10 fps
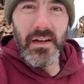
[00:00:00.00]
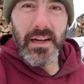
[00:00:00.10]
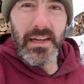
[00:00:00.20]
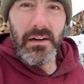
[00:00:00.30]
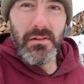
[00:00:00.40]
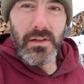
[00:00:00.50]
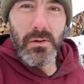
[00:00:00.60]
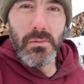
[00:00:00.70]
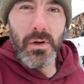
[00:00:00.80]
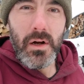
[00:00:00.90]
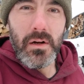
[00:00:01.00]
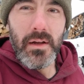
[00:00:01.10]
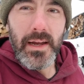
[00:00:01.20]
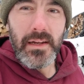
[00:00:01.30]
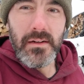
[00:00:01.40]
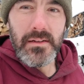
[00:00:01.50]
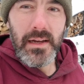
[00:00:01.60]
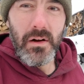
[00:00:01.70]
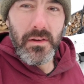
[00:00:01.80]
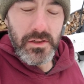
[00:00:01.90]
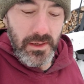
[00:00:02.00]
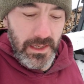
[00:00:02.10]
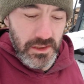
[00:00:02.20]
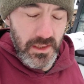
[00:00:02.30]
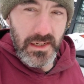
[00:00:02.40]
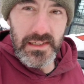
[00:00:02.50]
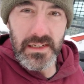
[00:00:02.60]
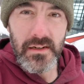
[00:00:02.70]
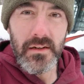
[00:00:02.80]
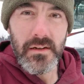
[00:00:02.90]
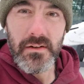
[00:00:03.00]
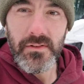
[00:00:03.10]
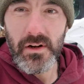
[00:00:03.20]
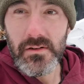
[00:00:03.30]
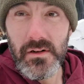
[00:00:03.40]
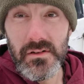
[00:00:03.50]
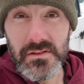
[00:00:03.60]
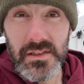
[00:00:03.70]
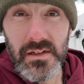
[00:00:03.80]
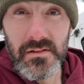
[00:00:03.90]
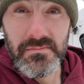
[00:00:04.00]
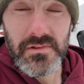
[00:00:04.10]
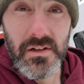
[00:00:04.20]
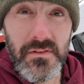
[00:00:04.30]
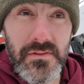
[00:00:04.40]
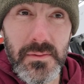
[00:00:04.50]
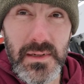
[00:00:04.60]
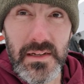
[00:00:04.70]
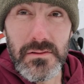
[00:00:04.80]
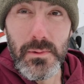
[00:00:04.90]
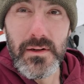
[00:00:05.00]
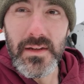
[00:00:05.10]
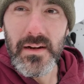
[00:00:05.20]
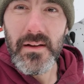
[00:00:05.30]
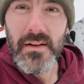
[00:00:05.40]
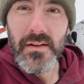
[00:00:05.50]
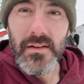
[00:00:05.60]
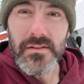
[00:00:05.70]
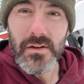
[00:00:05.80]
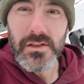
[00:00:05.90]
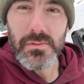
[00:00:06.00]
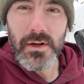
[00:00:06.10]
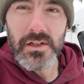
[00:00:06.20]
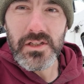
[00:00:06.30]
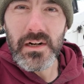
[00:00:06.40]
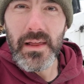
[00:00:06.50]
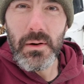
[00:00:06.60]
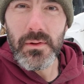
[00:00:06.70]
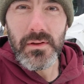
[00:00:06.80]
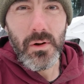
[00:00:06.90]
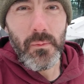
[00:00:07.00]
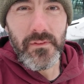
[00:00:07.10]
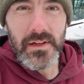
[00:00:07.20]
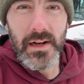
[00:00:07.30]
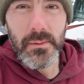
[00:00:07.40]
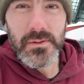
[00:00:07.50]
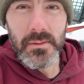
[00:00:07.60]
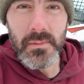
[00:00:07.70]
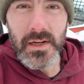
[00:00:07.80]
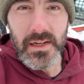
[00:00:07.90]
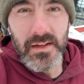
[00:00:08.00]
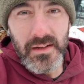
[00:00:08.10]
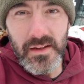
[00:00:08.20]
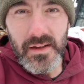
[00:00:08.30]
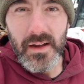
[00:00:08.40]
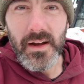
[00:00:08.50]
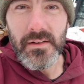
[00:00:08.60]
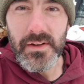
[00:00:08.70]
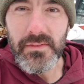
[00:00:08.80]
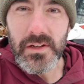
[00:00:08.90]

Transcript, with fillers: I can't really go wrong. I can get all the traction I need for $100 a year. So to me, it's worth it. So I just wanted to share that with you. Hopefully it helps somebody. Uh, if you have any